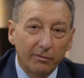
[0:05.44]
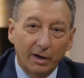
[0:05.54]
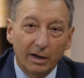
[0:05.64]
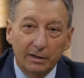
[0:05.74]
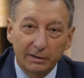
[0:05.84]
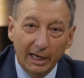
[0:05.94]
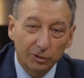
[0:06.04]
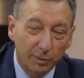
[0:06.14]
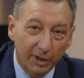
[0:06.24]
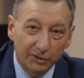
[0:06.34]
have a
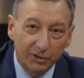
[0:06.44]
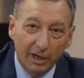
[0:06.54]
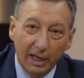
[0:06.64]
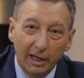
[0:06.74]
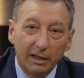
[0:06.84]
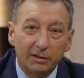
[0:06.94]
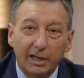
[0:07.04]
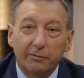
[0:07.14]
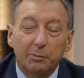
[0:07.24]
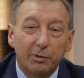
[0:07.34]
guest with us today,
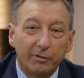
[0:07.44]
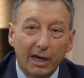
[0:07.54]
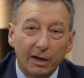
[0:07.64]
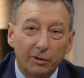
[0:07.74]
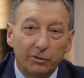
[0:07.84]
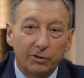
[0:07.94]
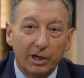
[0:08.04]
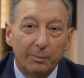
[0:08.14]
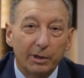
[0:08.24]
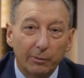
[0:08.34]
David Pavan, who's the
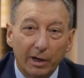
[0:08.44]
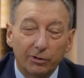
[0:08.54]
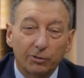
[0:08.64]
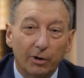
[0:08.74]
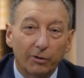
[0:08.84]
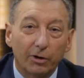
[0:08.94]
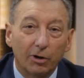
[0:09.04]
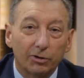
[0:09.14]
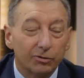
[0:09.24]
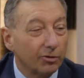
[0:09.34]
Deputy Registrar of the
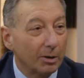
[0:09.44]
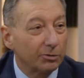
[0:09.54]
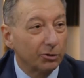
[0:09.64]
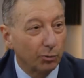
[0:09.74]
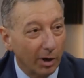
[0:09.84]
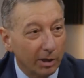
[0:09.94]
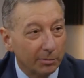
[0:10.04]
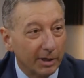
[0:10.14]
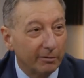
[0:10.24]
College of Pharmacists. Welcome,